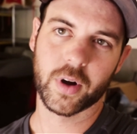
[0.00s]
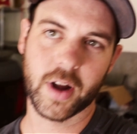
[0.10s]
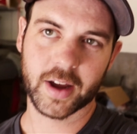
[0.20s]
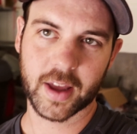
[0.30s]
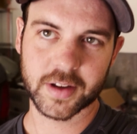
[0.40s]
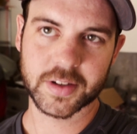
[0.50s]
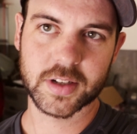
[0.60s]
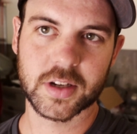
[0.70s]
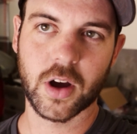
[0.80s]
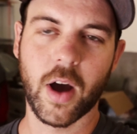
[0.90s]
it, I guess.
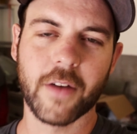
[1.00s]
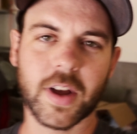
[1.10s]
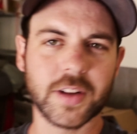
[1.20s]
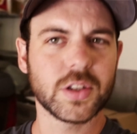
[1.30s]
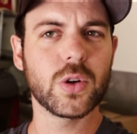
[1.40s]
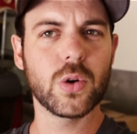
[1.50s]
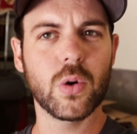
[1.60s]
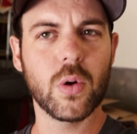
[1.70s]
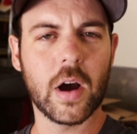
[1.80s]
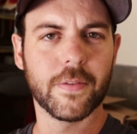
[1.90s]
So I've got
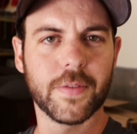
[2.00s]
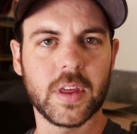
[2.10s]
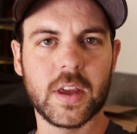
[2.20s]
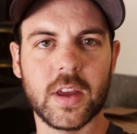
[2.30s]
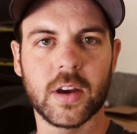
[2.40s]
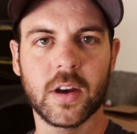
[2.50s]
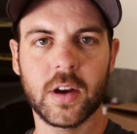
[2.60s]
two of the